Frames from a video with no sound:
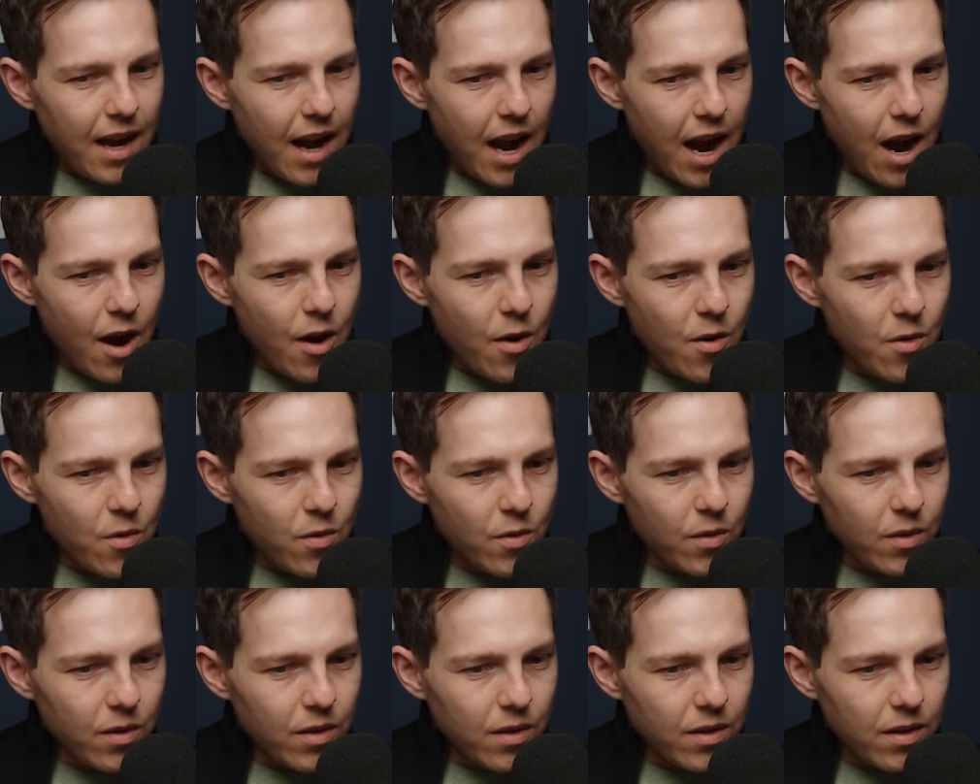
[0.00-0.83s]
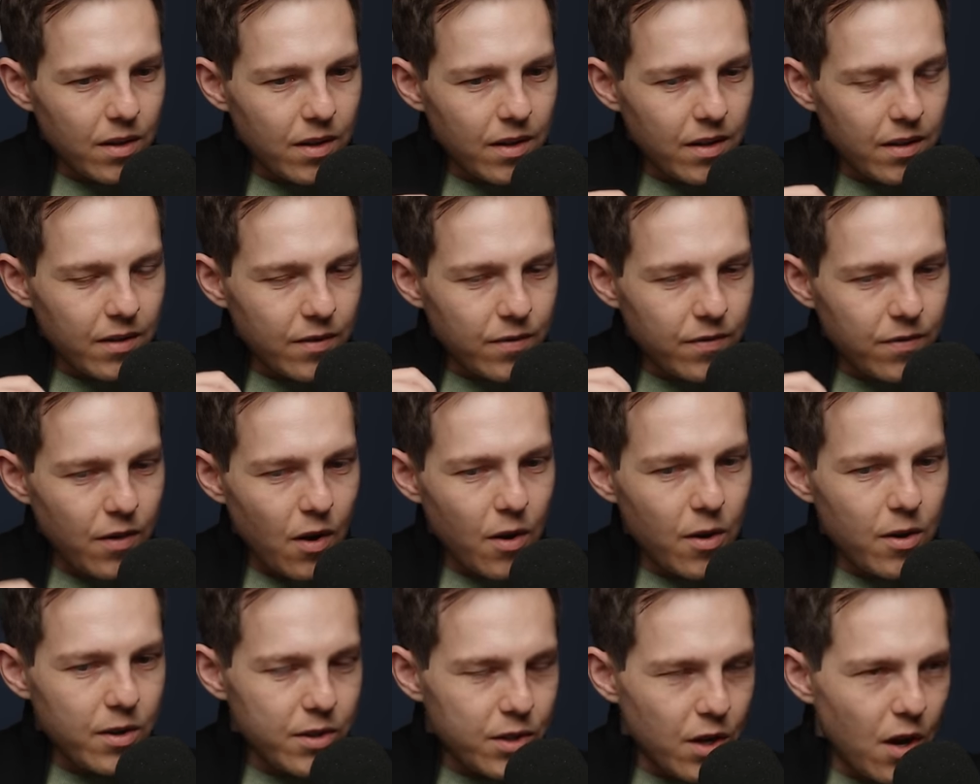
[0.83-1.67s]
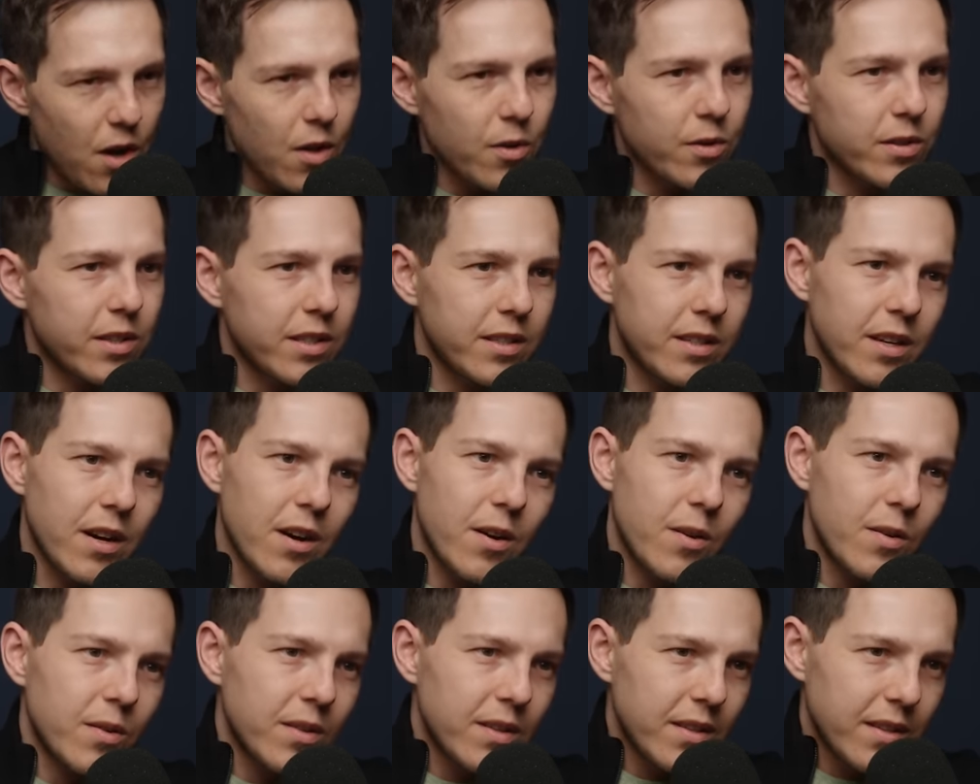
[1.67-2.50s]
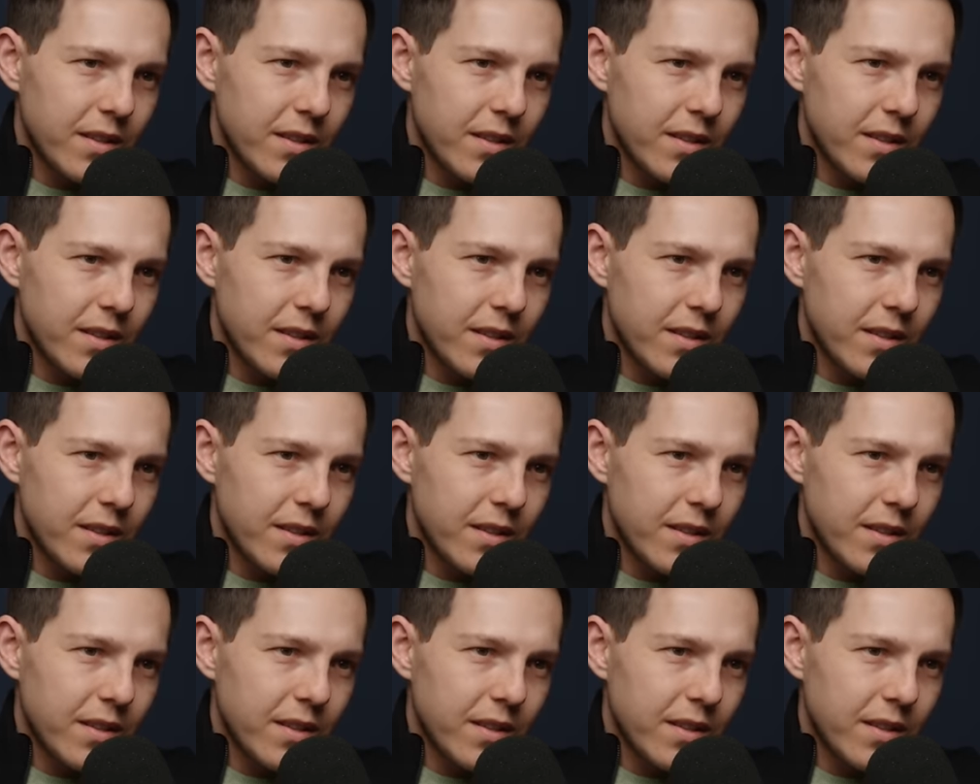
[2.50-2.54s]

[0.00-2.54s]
how far a dollar could go.